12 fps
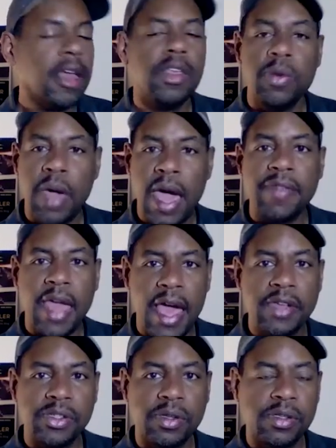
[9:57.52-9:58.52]
You have to
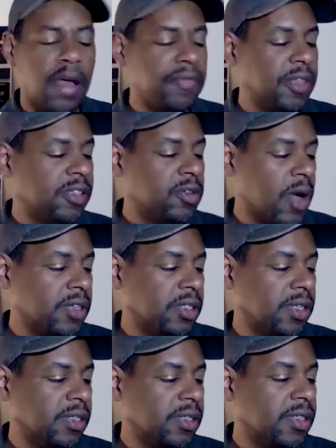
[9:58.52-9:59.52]
ask yourself these
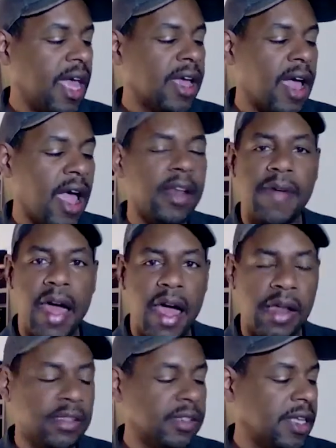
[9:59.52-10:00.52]
questions. That kind of
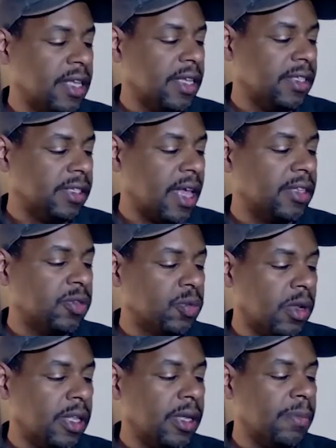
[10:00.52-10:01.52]
honesty, he said, is
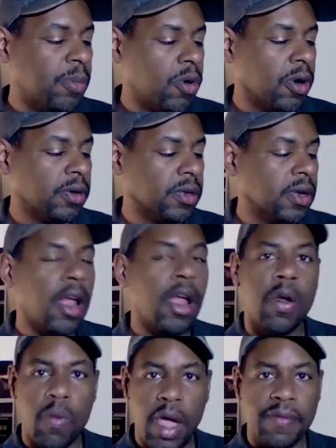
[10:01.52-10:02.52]
really important
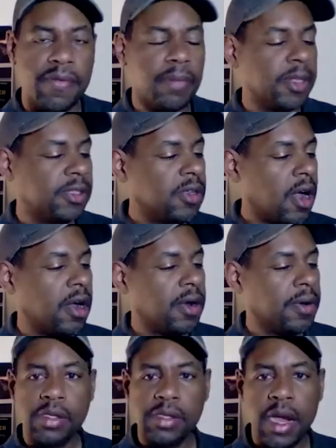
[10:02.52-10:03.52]
right from the start.
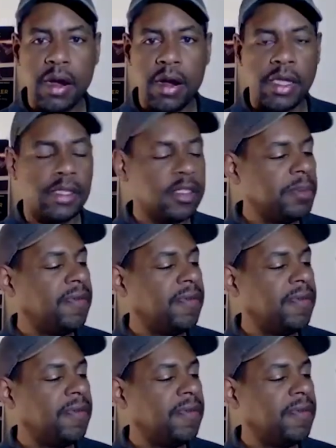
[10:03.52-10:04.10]
Sarah, some